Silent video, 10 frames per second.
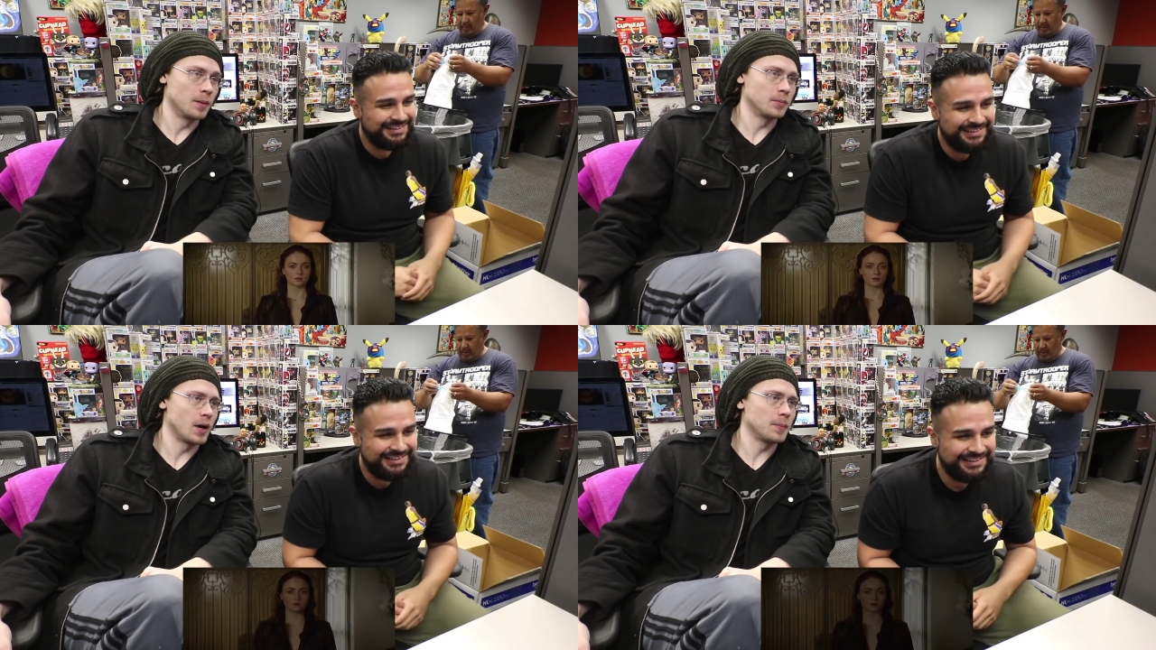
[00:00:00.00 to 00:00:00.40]

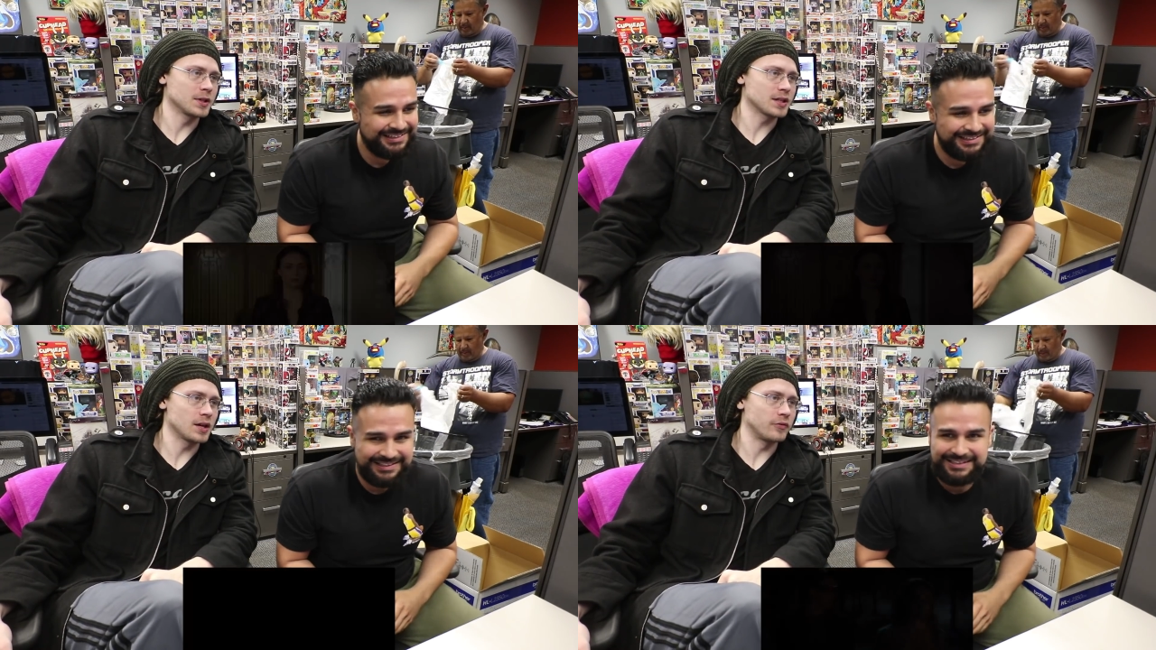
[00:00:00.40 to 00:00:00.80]
Speaker 1: I'm I'm
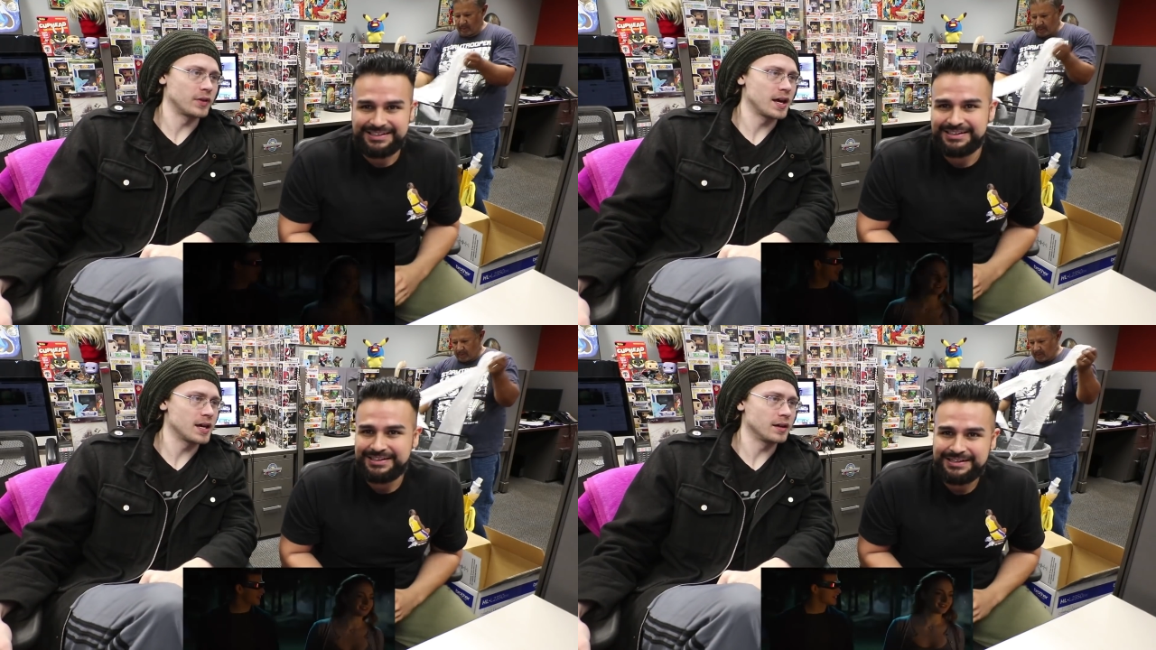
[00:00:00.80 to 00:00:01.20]
excited
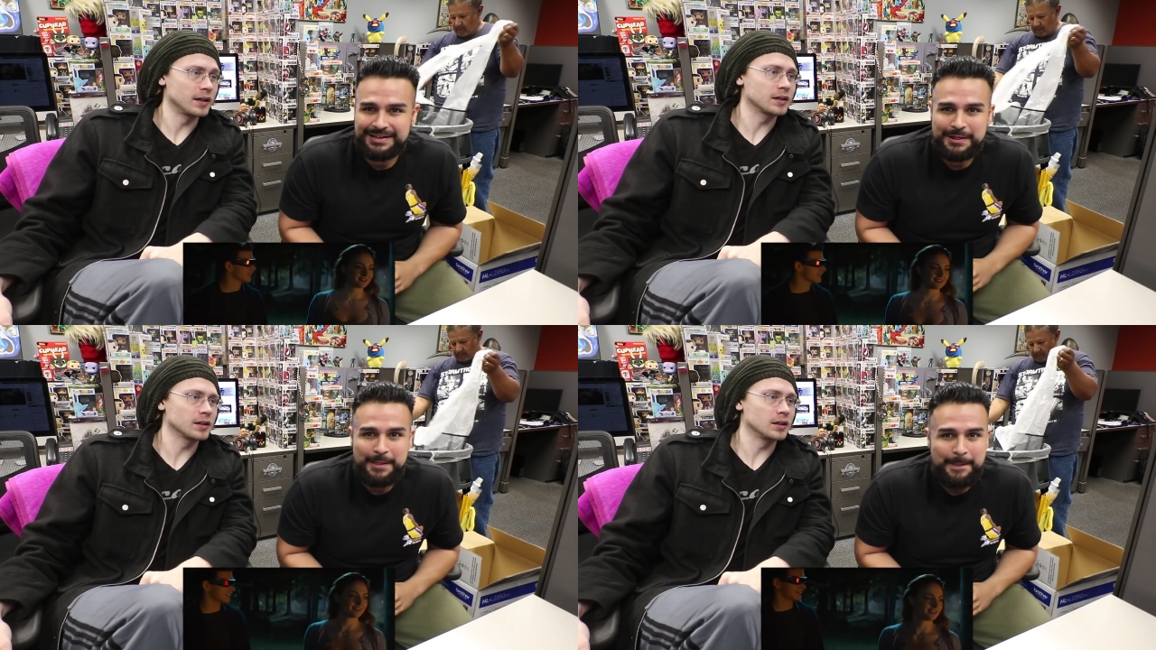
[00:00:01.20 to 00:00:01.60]
for that.
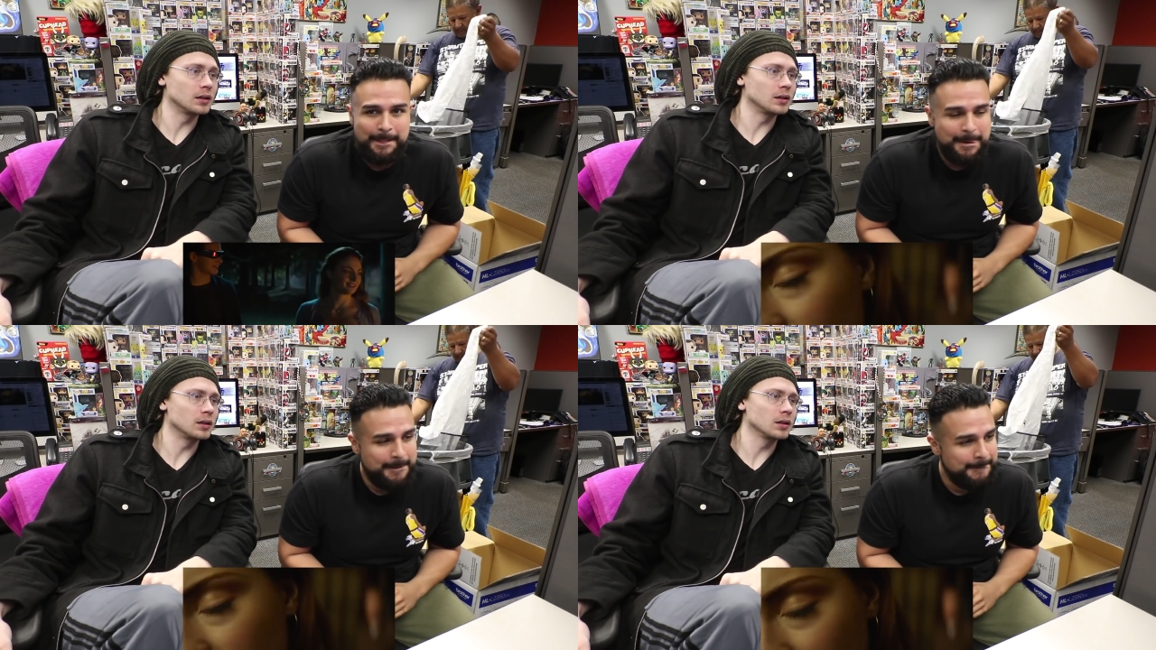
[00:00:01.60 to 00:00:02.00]
Like,
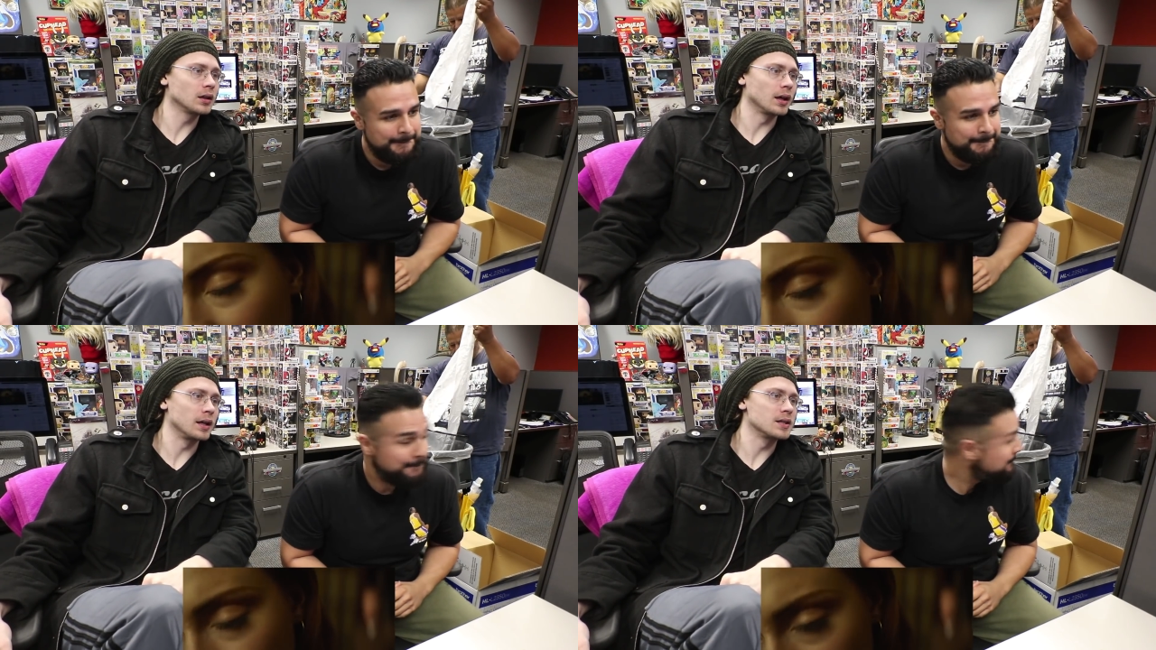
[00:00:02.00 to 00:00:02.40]

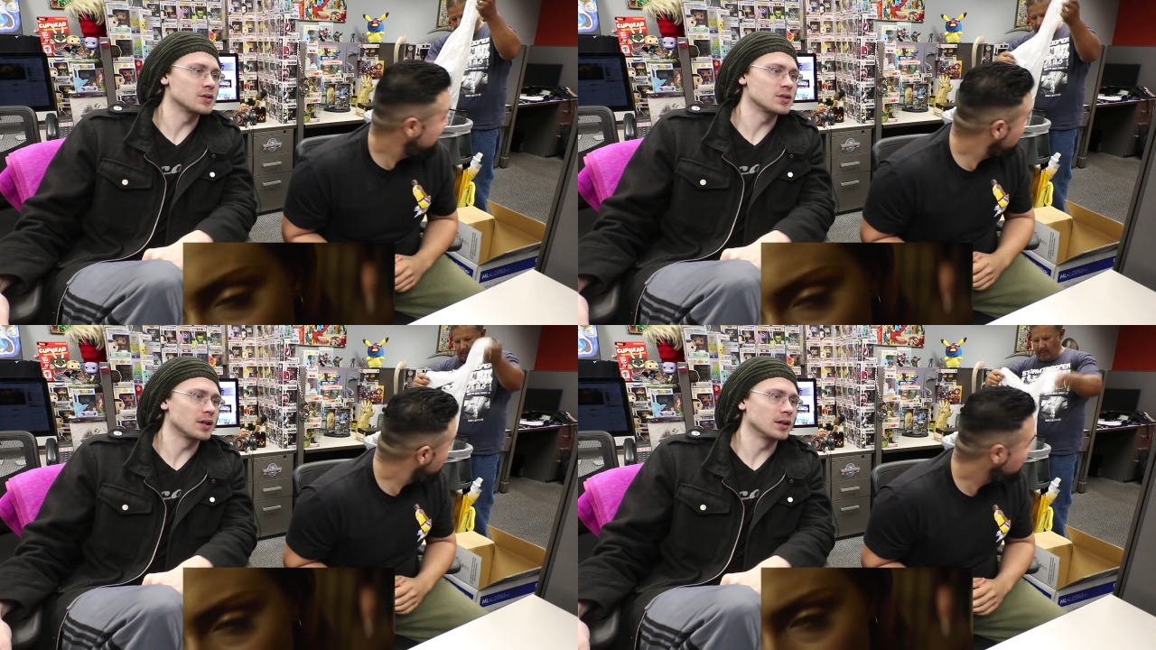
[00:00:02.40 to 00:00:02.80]
yeah, and
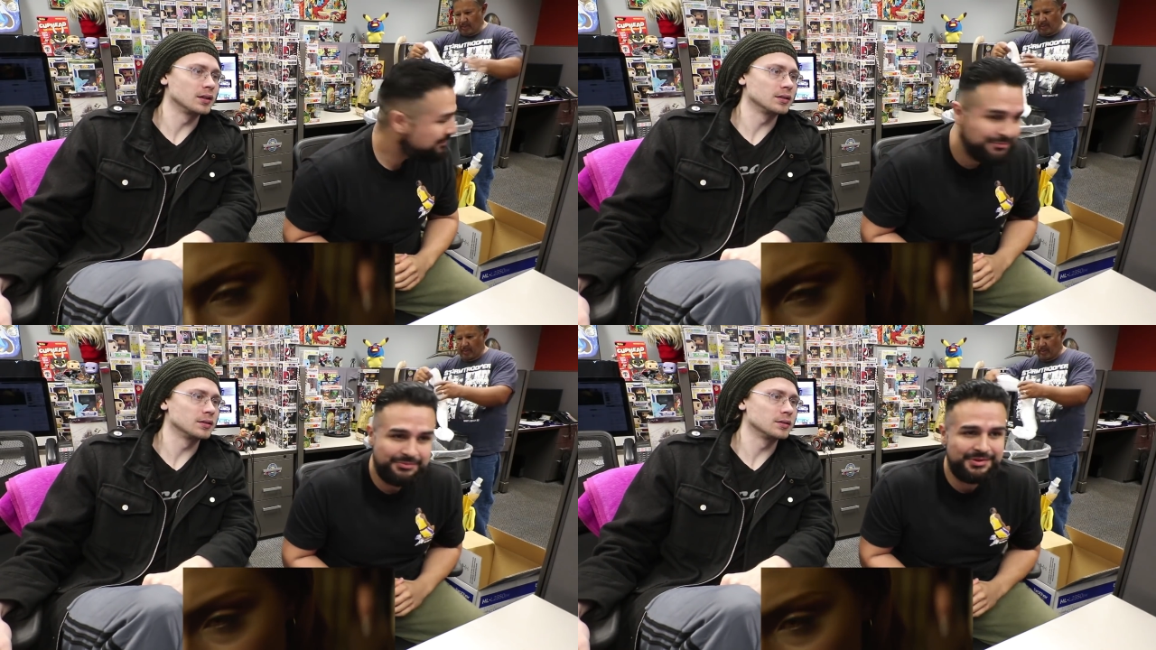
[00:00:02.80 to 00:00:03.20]
as you said,
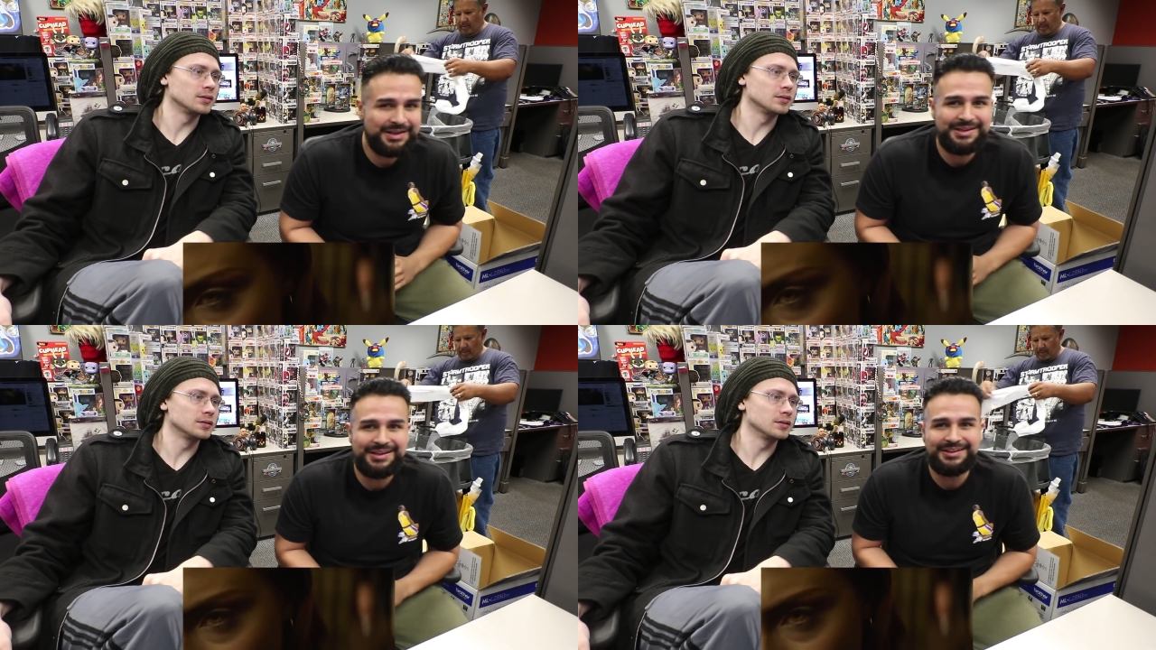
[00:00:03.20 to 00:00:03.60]

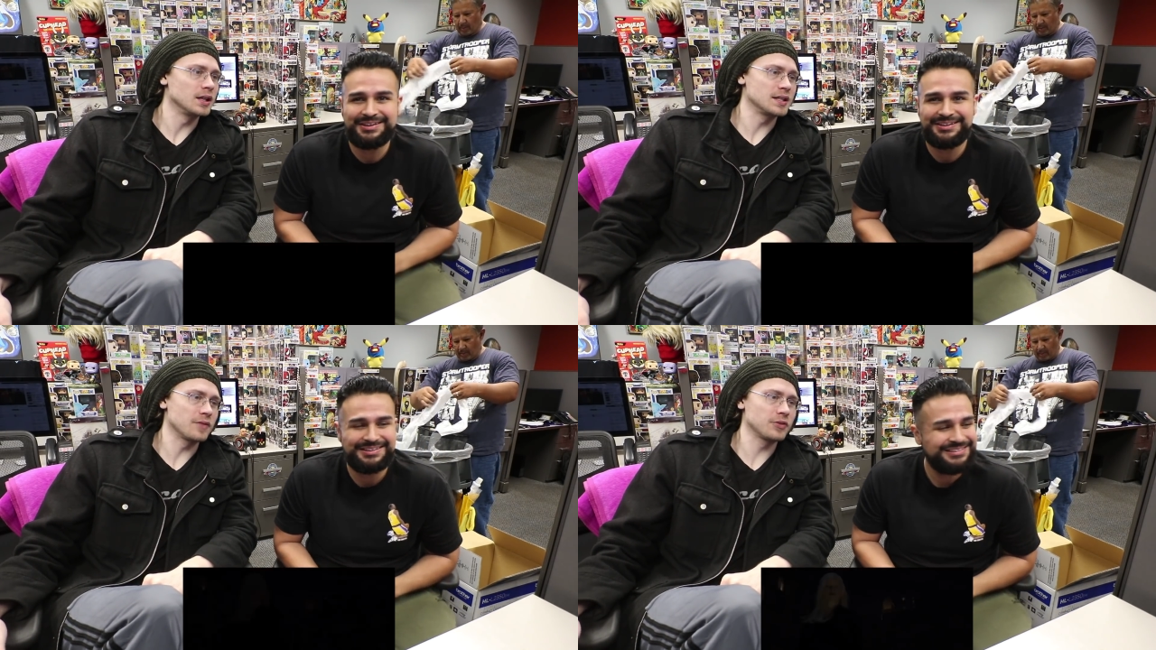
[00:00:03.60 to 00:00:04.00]

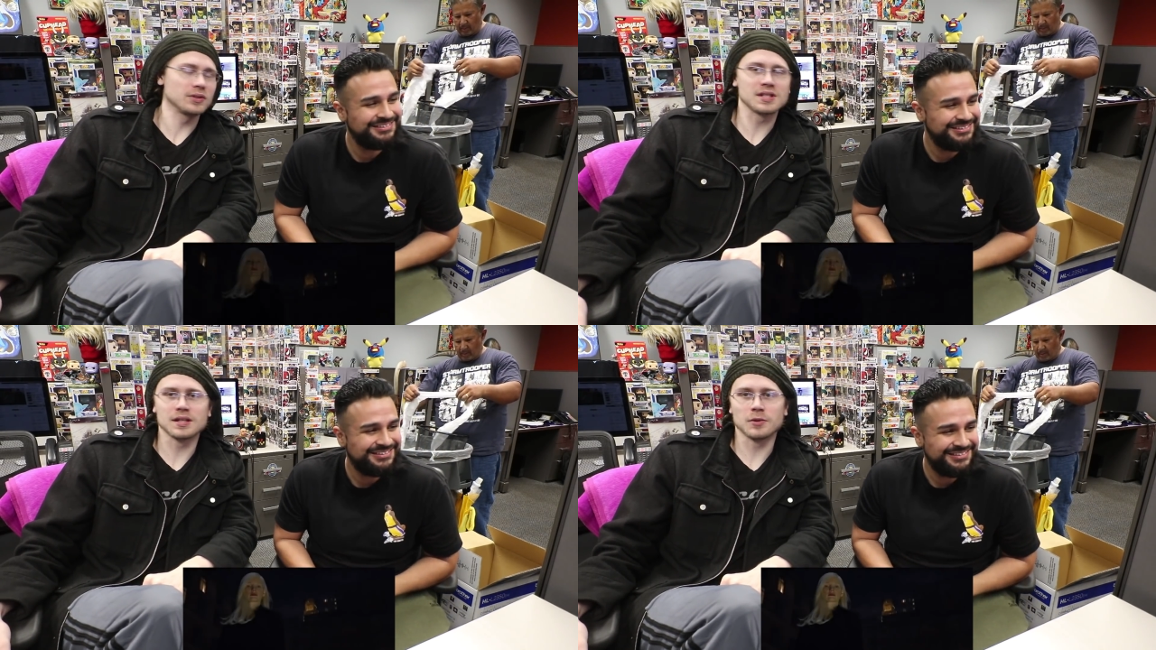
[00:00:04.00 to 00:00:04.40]
it
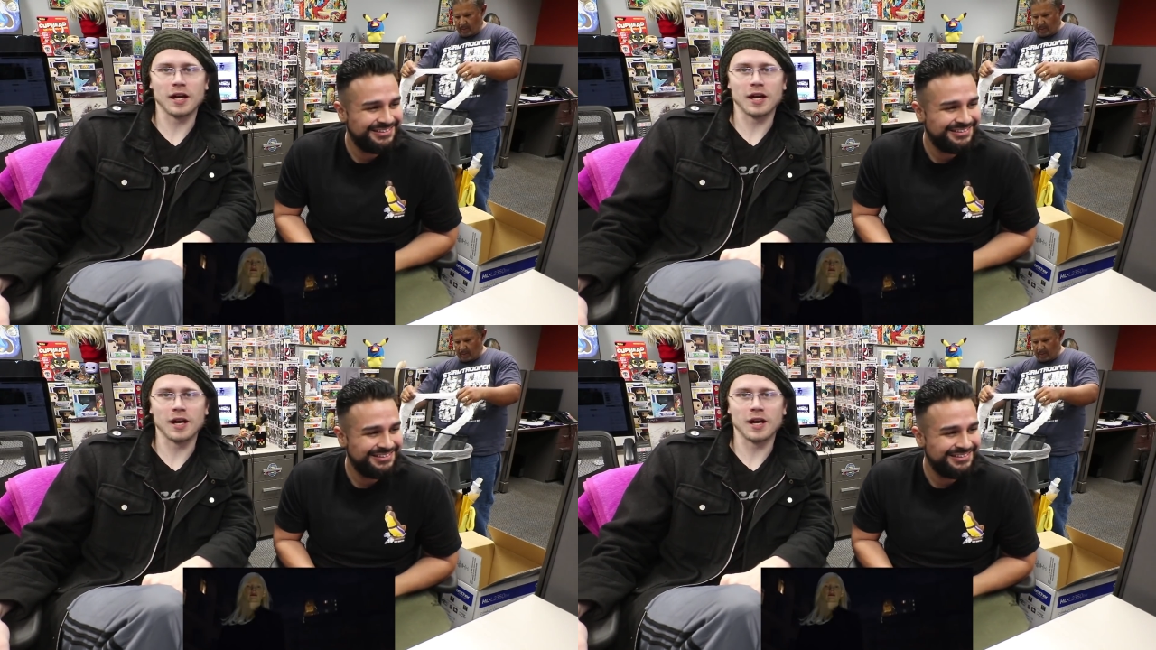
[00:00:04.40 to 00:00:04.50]
definitely seemed